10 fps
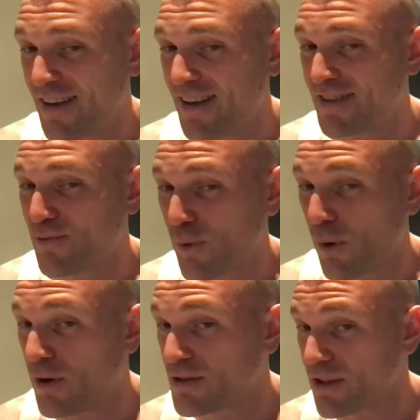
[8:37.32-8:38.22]
as
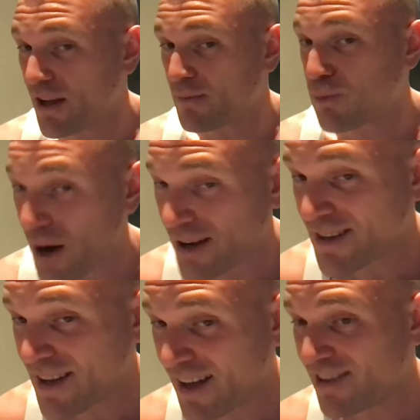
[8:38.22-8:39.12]
far as like
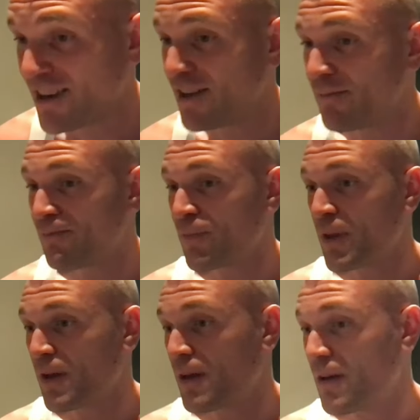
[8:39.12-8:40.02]
practicality,
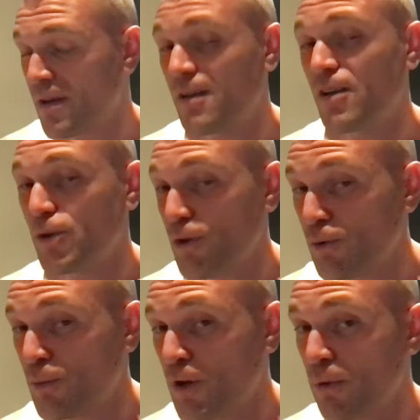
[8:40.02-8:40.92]
you
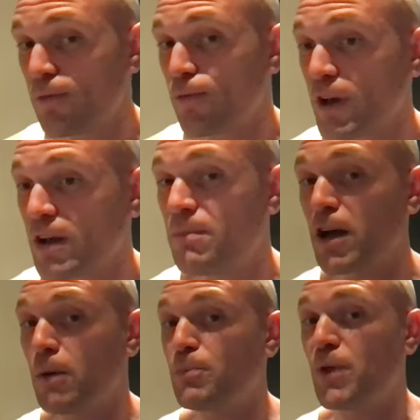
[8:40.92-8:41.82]
need to be able to freaking
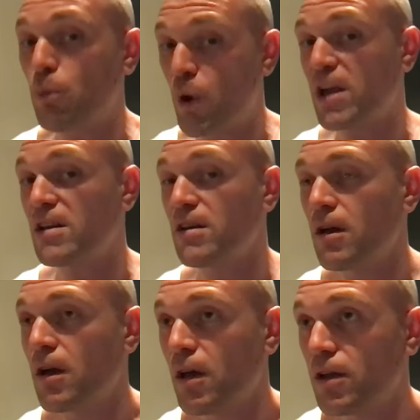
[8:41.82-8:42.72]
pick up dead weight.
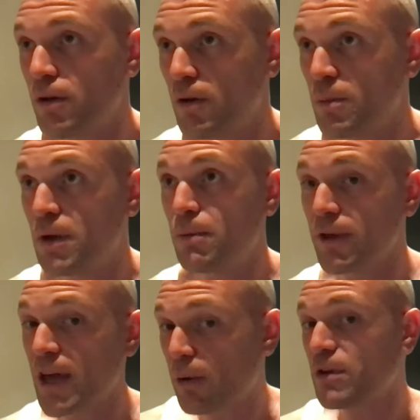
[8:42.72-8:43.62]
You need to be able
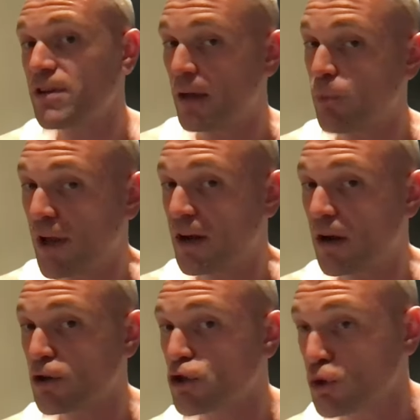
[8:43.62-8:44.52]
to carry dead weight
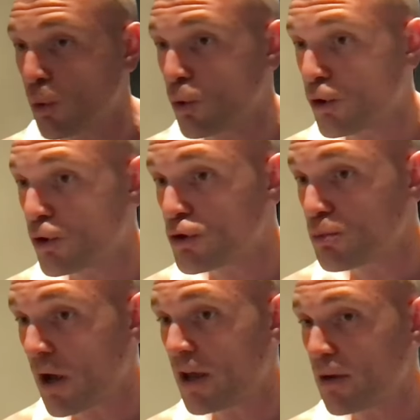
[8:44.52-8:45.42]
on your
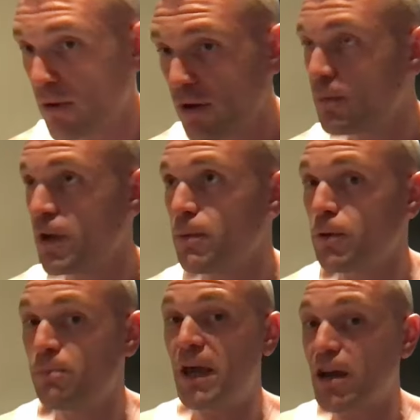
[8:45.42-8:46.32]
shoulders, right? You need to be able
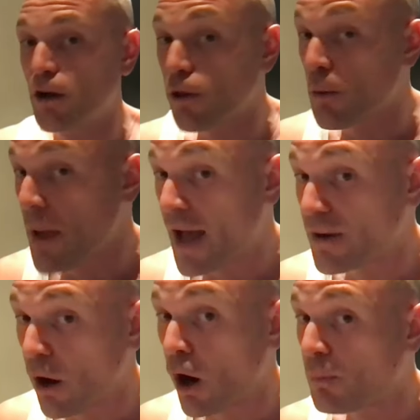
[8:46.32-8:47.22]
to pick another
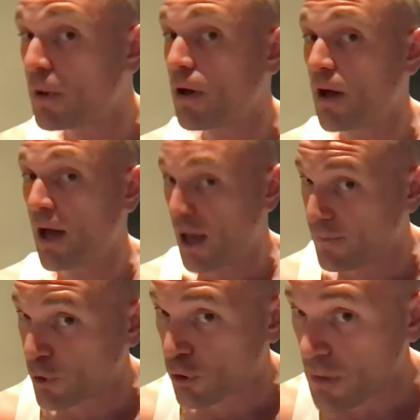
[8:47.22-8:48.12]
man up, a
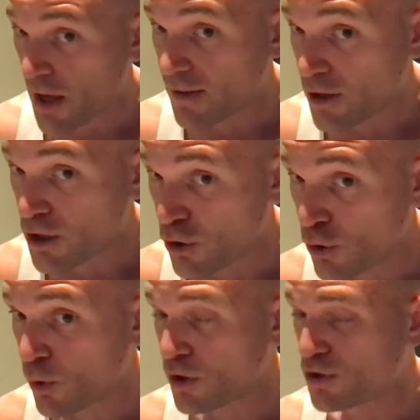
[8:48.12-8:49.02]
heavier man than
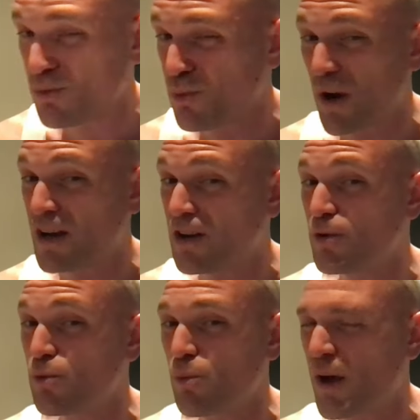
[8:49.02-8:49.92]
you, because
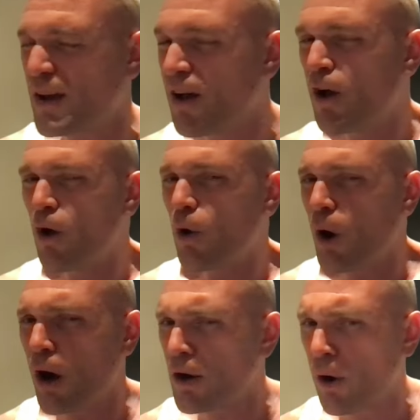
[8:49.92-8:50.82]

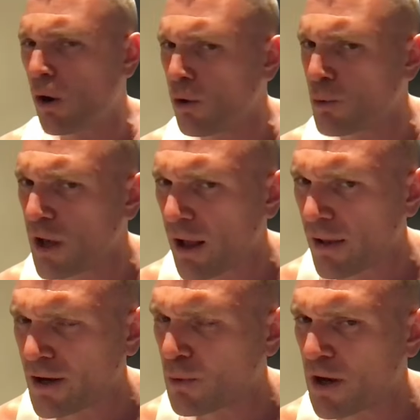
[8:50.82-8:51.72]
on all
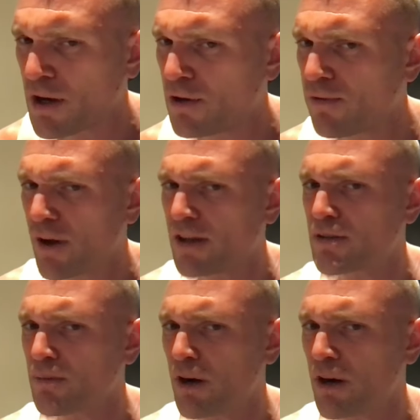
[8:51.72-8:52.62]
reality, when do you fight
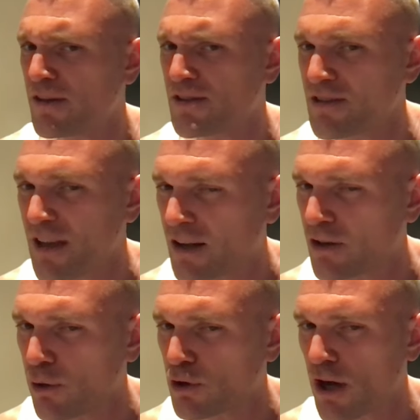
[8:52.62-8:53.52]
somebody that's
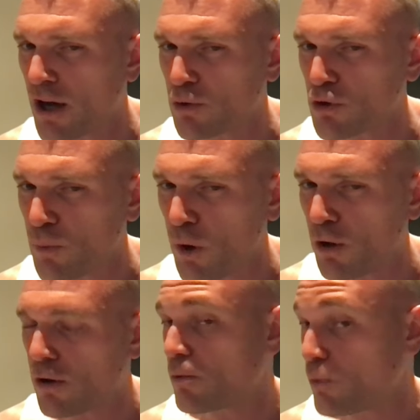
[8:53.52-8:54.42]
exactly your size or
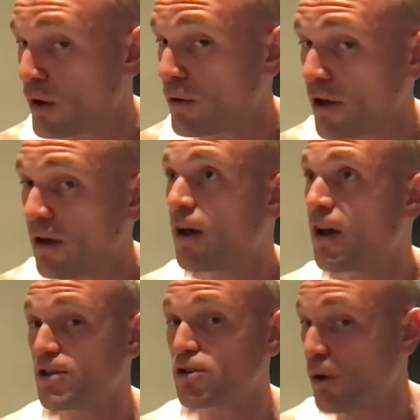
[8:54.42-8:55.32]
smaller? Rarely.
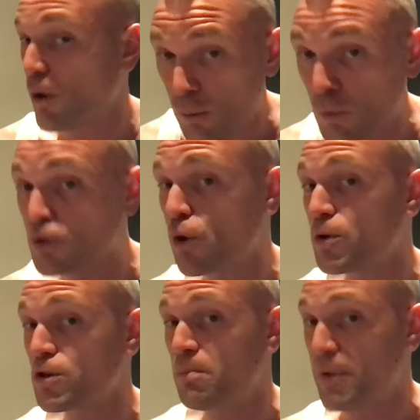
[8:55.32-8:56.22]
It's almost
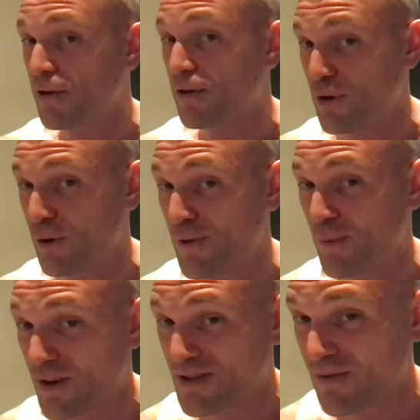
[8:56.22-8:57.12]
always a bigger dude
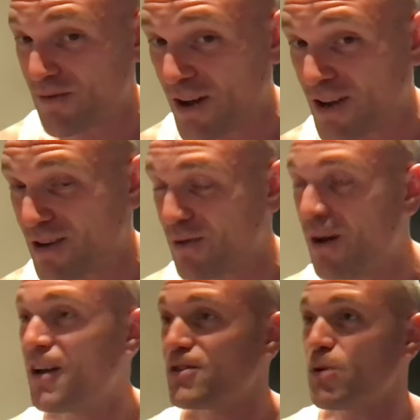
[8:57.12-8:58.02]
that wants to fight you.
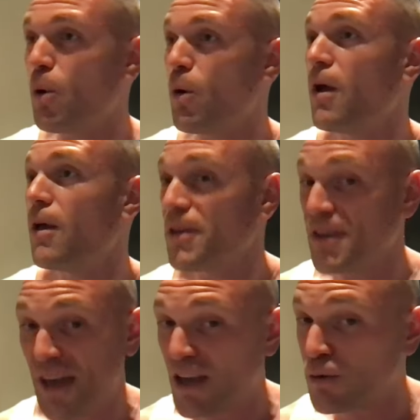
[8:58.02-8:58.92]
So,
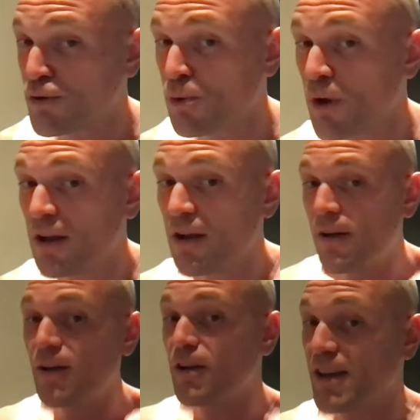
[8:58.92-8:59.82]
get used to it,
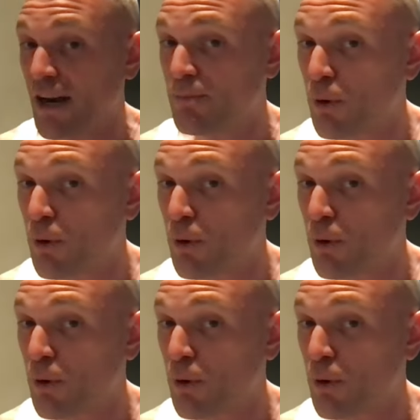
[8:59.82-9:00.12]
get a